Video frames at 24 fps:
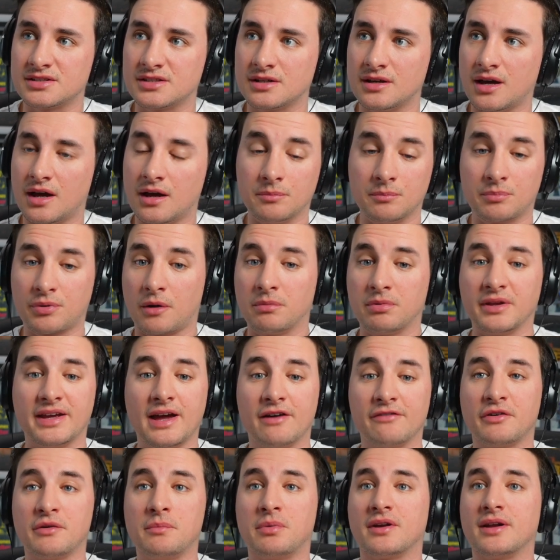and um, probably
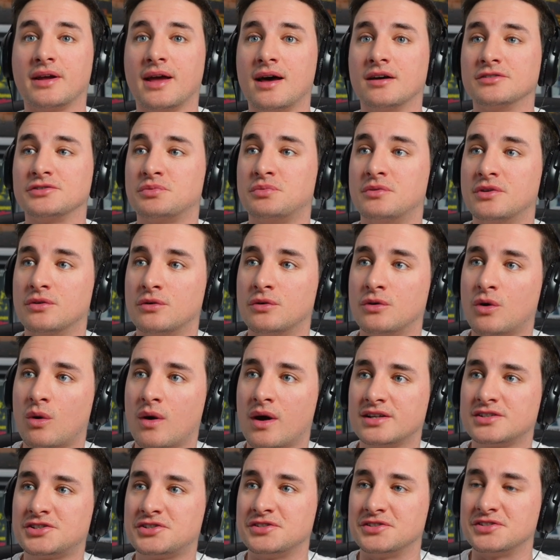everybody else, with all
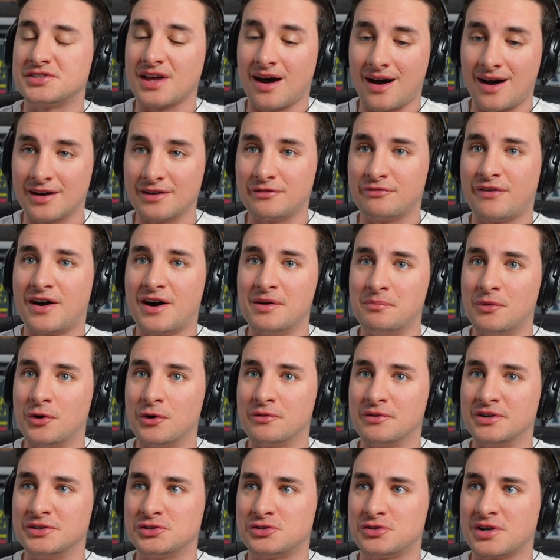questions that I'd find more
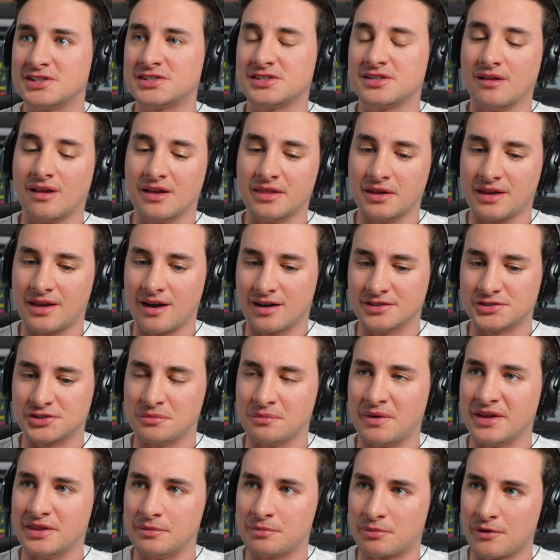interesting, like the guys who
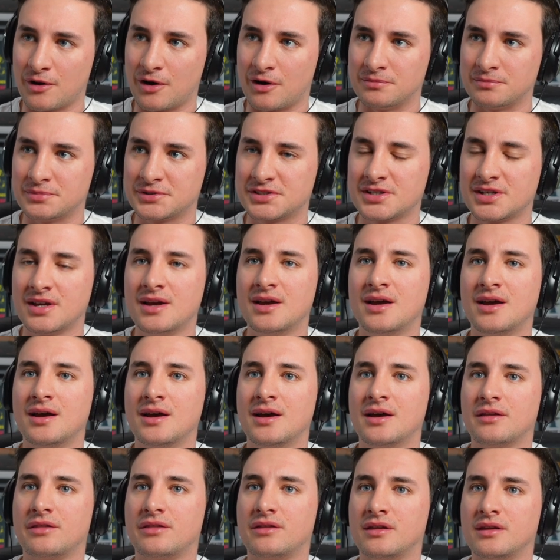make the props,
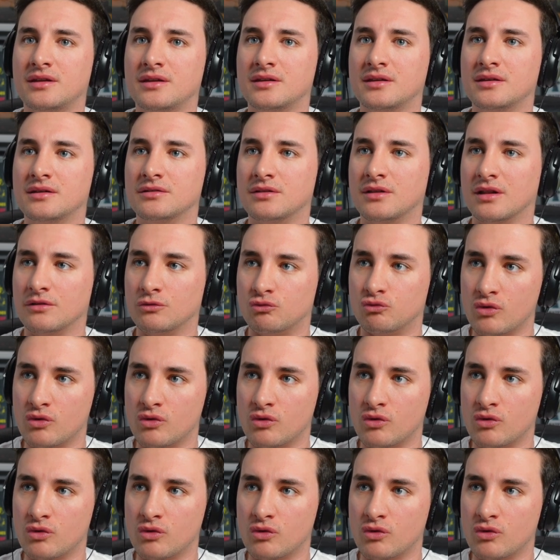the mm-hmm.